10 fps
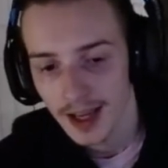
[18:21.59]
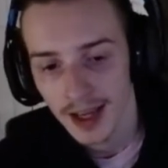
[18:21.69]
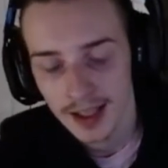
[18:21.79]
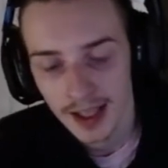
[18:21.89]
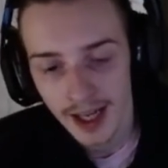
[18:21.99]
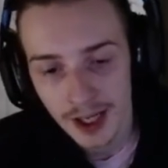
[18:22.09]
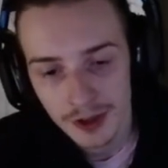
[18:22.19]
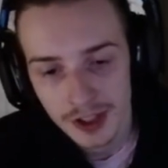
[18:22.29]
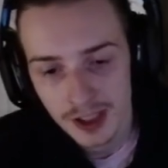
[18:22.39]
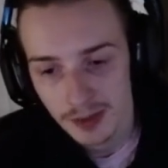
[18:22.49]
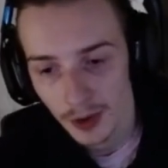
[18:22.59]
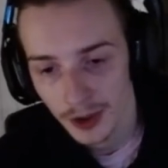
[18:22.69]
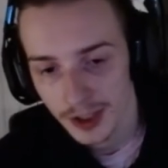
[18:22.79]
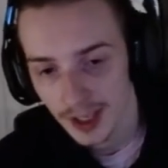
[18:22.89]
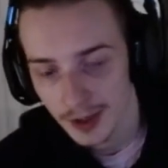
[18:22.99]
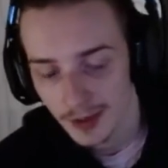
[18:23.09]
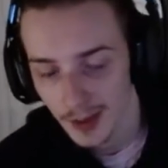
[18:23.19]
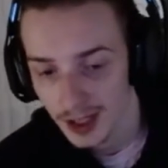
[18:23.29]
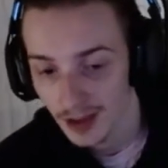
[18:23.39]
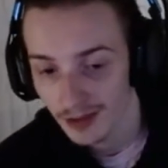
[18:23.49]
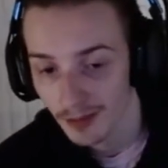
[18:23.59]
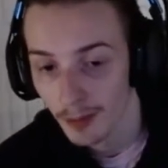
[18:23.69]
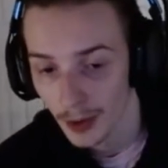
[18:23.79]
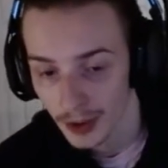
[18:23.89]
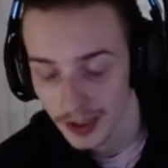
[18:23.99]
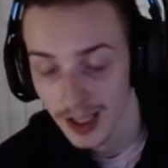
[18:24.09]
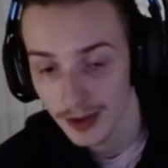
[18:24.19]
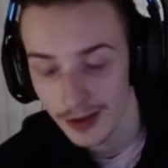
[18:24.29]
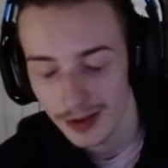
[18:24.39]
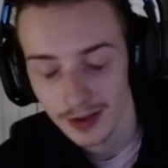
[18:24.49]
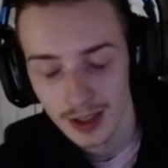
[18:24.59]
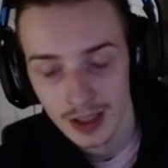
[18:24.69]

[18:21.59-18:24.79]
and Liandry's does bonus damage based off bonus health.